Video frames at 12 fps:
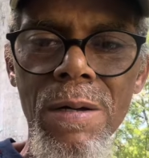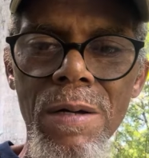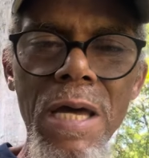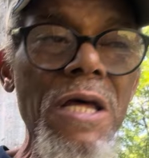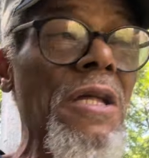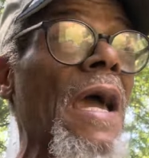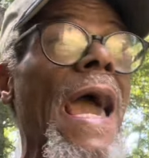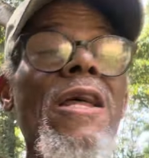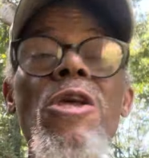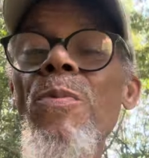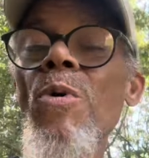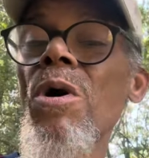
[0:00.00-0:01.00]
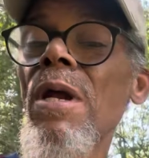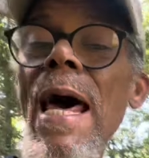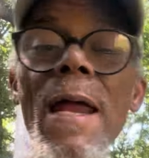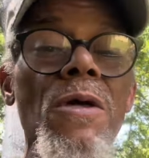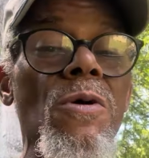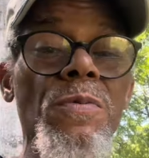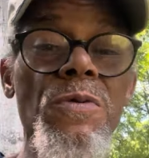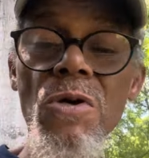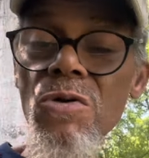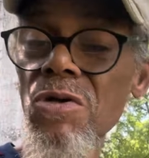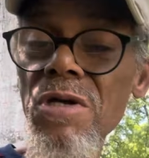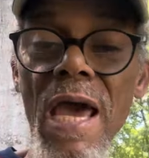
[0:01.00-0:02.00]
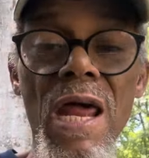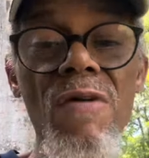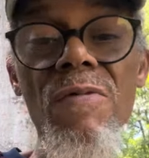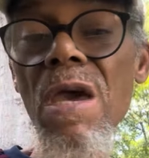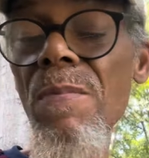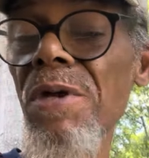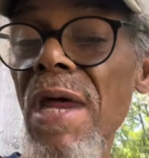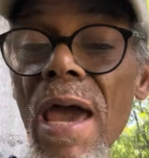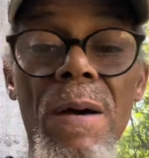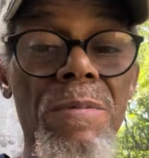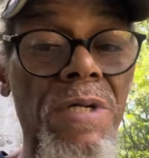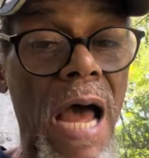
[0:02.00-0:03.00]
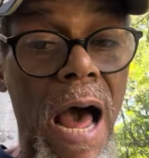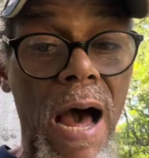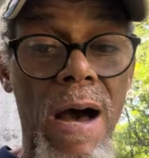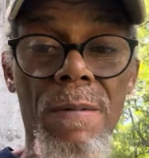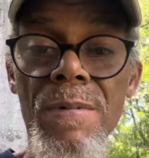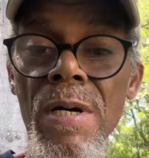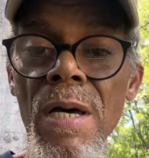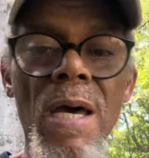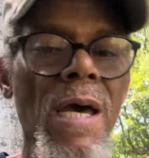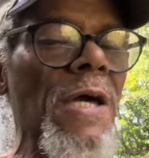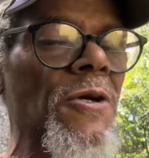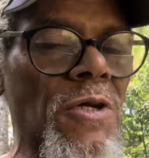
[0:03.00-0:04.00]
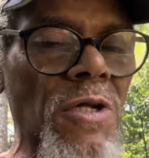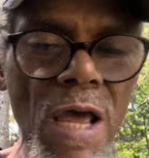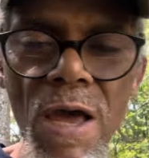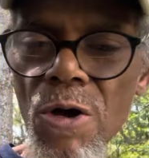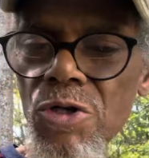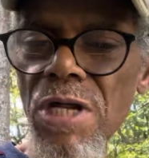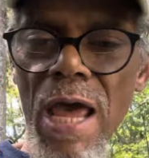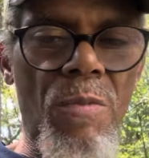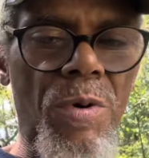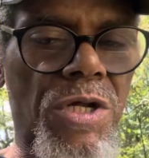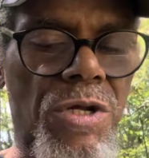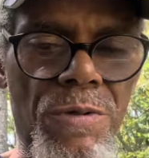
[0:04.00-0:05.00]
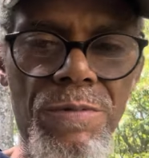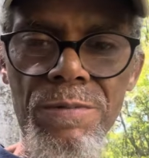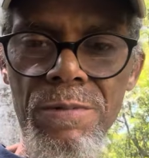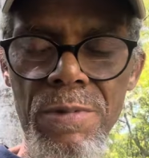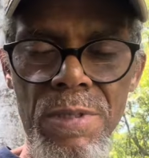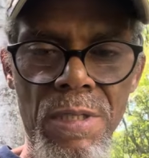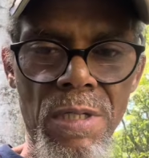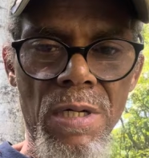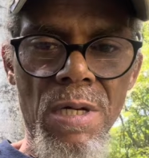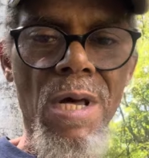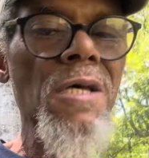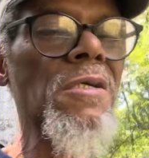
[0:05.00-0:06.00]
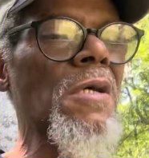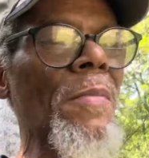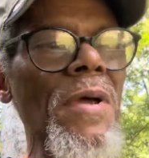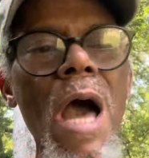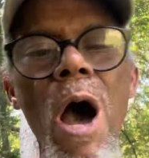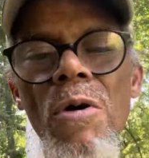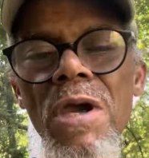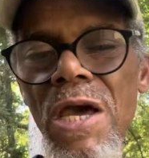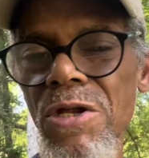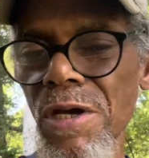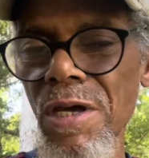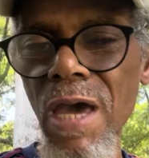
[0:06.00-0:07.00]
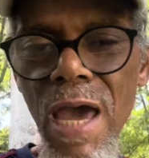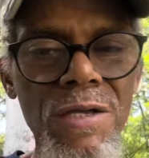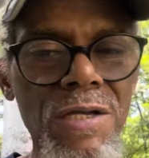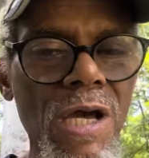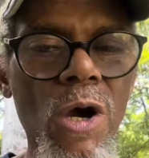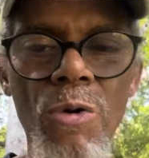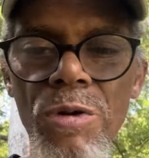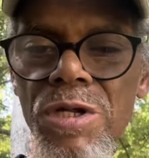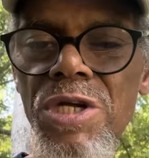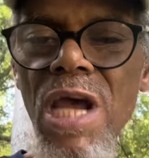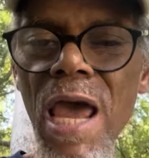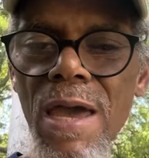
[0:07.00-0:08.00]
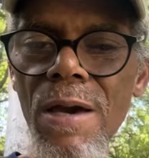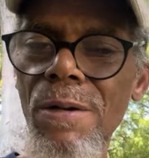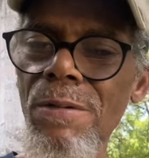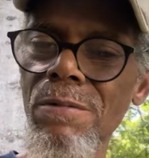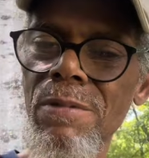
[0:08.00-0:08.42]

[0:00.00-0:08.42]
it not get to the point a lot of you sisters can't even keep a damn job. He still stay with you. Some of y'all catch a case and go to jail.